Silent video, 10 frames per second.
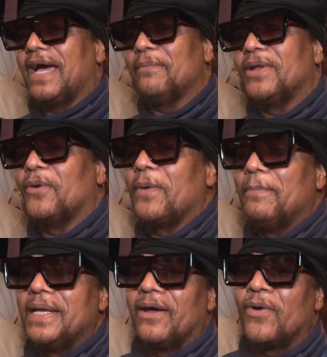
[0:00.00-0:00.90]
time, you know, we've
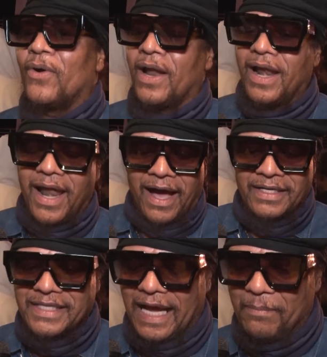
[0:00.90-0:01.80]
been around a
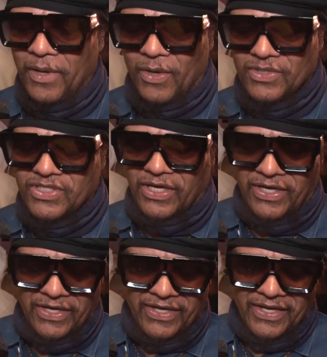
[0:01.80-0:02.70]
long time now,
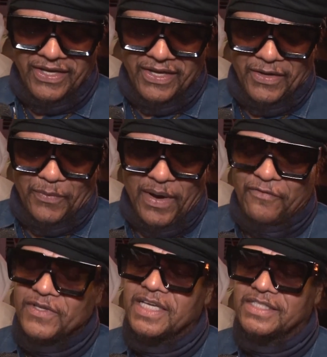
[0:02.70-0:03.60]
so we
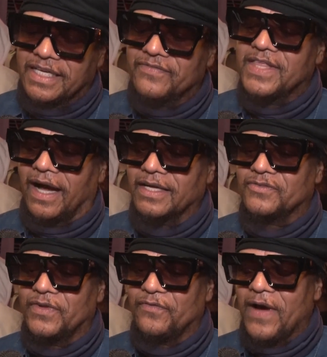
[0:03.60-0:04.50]
have to just give
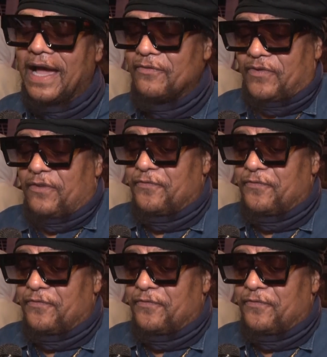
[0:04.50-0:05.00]
thanks for the for the